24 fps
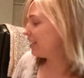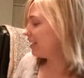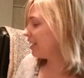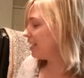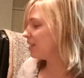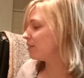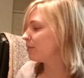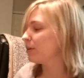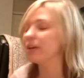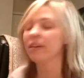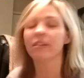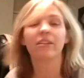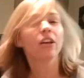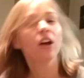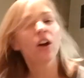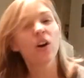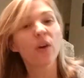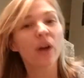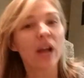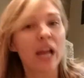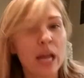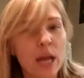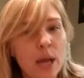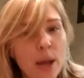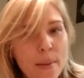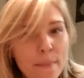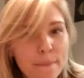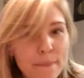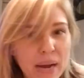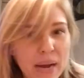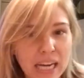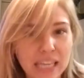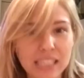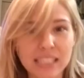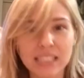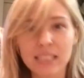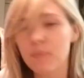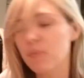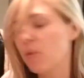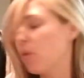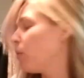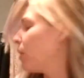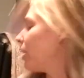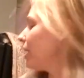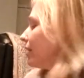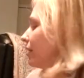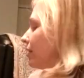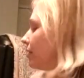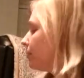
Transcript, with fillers: anyway, okay, box number one.